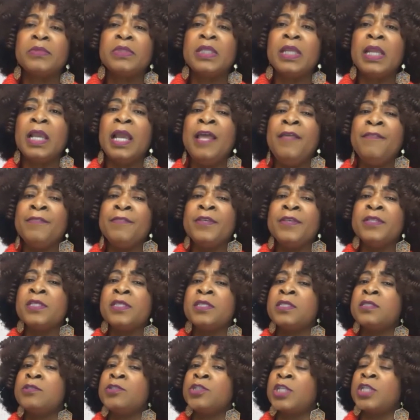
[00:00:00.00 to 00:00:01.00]
And
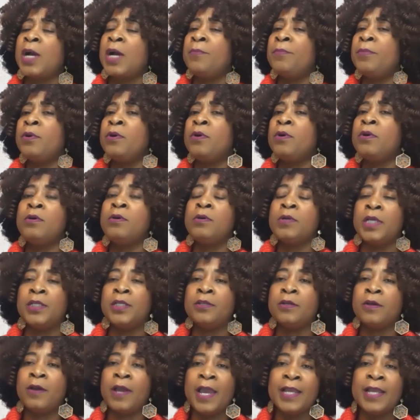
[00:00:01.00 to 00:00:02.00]
this jumble
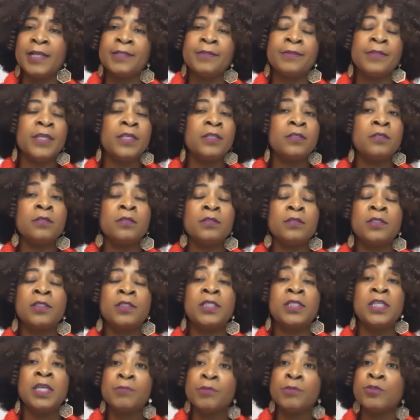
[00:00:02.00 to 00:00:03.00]
in your head thing
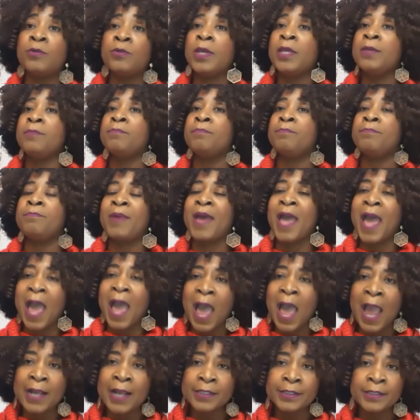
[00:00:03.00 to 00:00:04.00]
seem to
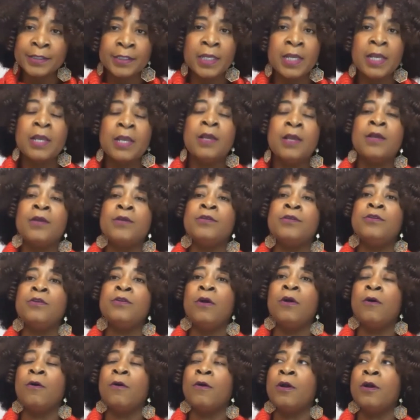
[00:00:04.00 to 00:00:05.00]
impact
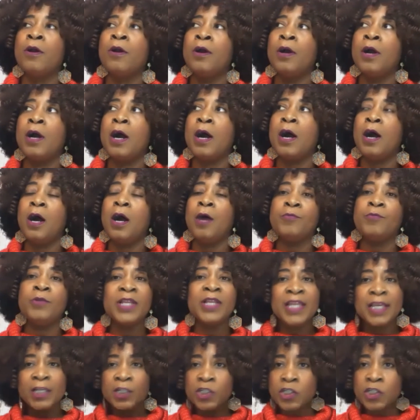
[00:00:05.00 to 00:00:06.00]
your
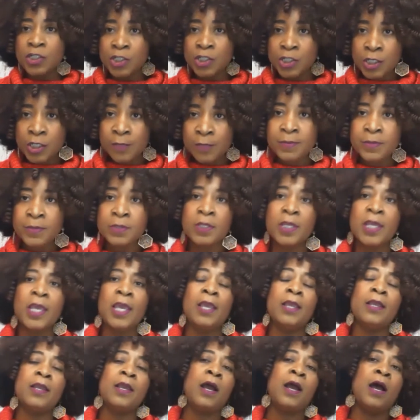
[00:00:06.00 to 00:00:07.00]
relationships
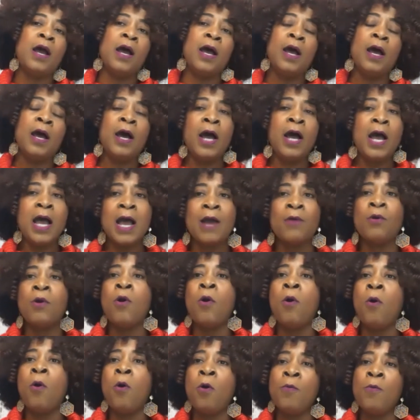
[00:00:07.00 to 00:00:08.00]
at
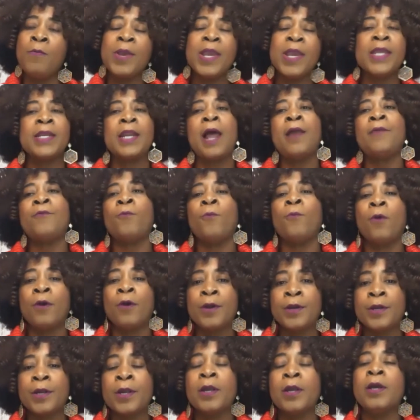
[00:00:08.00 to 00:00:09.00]
home and at
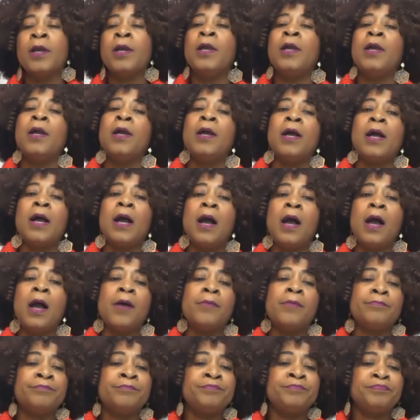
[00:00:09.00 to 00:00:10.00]
work.
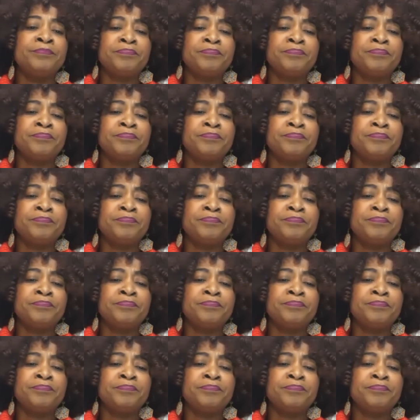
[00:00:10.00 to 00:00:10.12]
And